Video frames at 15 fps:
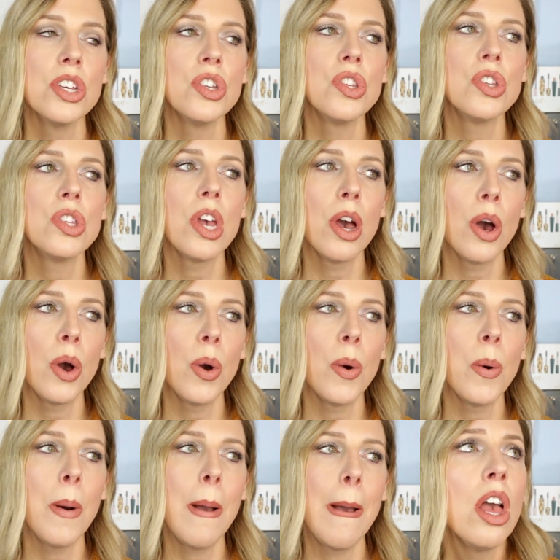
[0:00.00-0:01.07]

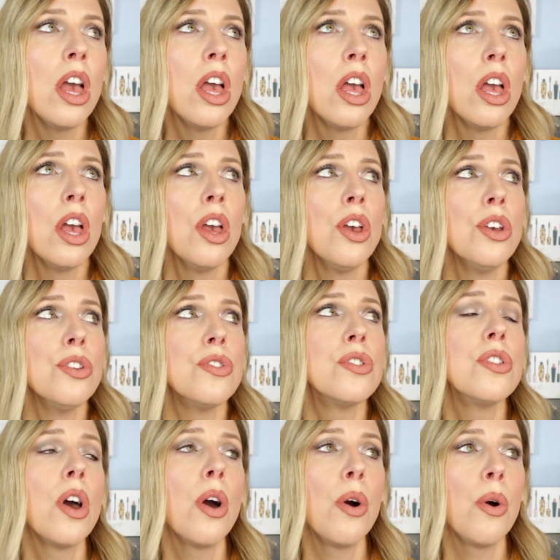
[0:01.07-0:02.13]
So,
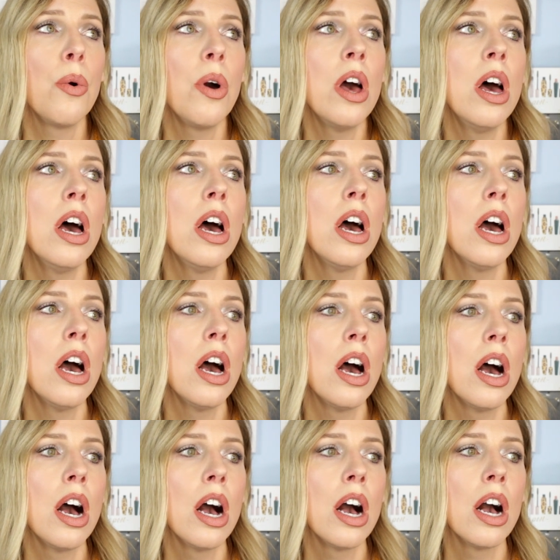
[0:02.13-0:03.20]
so
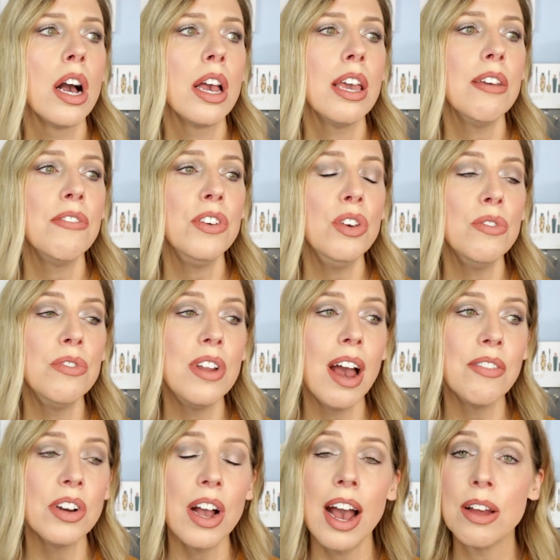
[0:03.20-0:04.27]
if you've
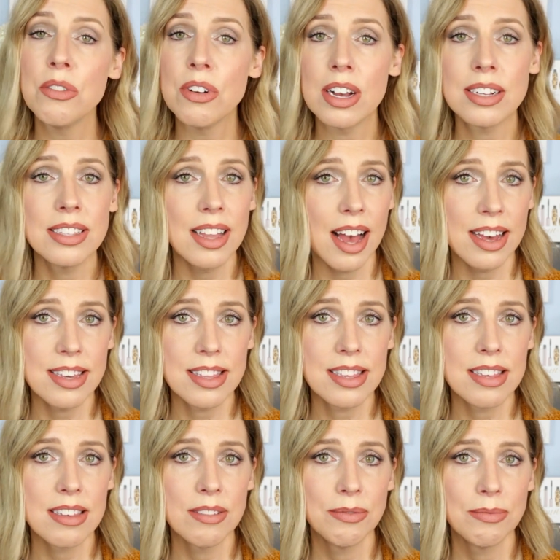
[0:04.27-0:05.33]
never had
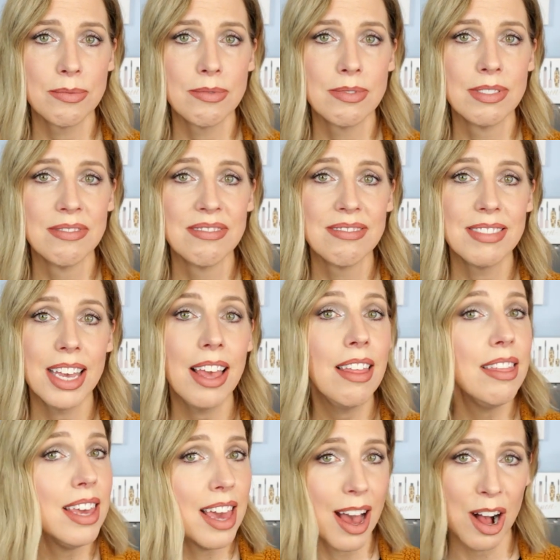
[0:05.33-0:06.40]
raclette
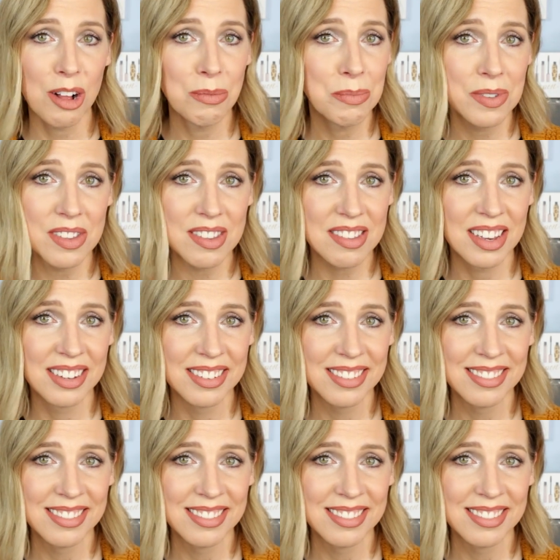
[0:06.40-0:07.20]
in the Alps